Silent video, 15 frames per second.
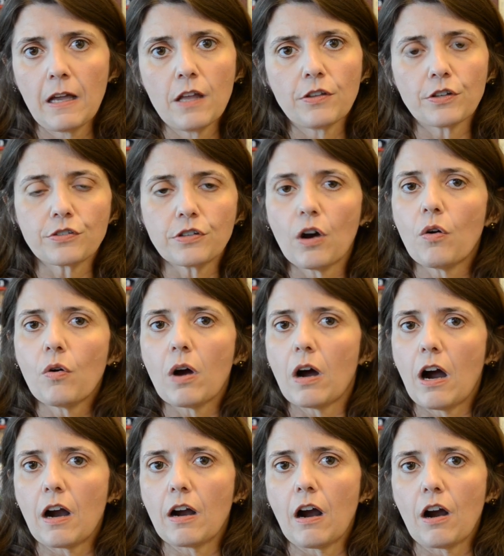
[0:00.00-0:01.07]
There's no
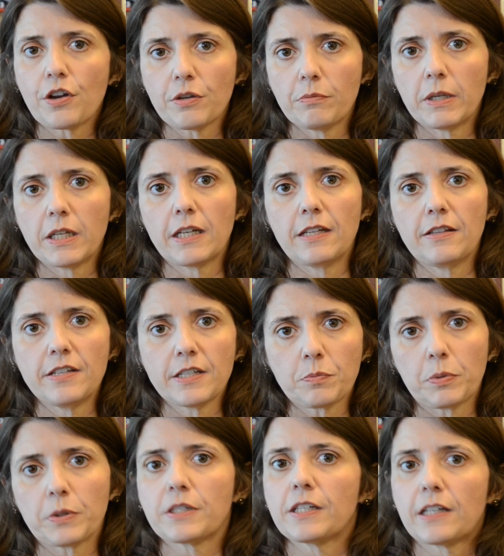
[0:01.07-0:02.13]
argument in this
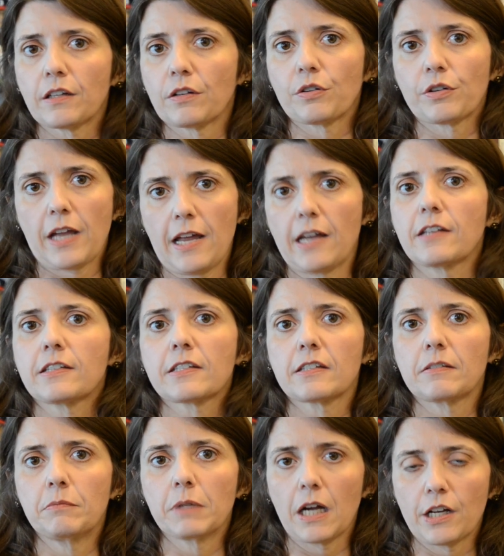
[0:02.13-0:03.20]
particular case,
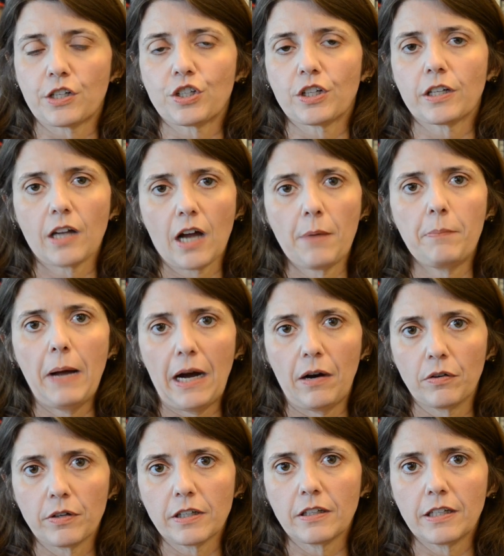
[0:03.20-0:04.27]
McCutcheon,
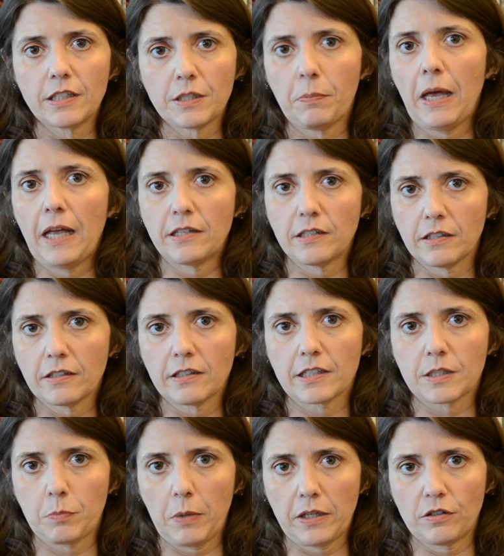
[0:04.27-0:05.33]
about independent
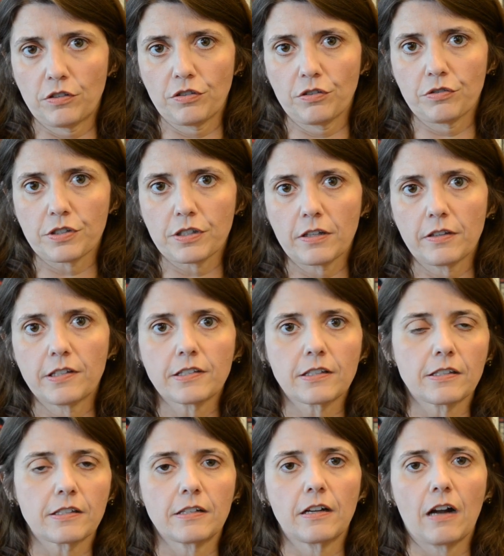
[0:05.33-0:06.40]
expenditures. This
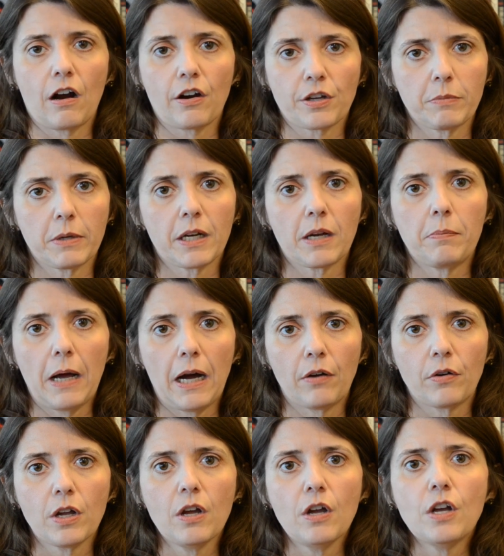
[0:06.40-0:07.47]
is an argument about
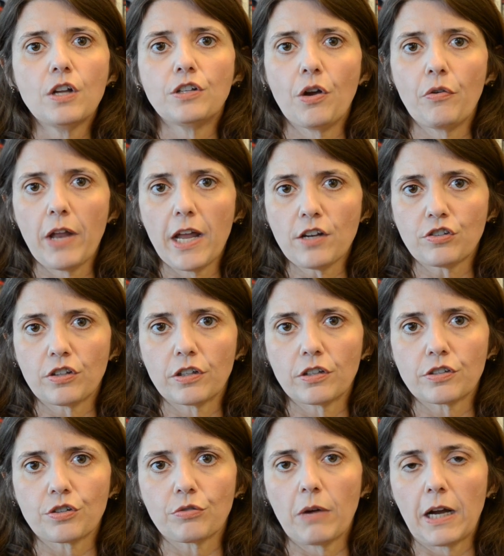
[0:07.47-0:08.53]
donations
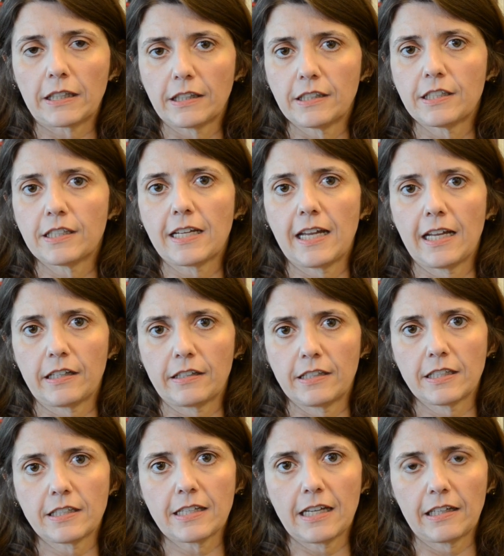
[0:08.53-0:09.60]
directly to
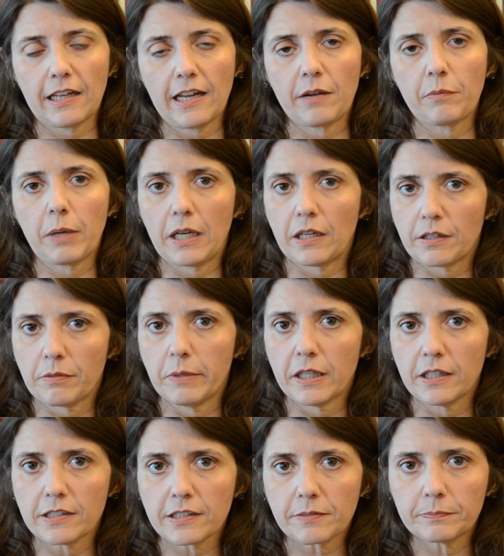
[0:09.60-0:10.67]
candidates and campaign
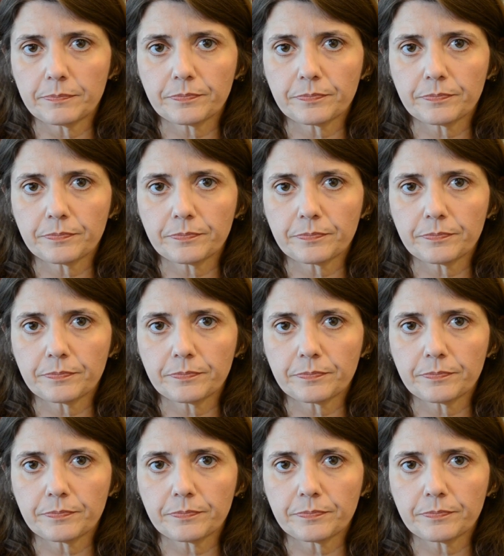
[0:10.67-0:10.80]
committees.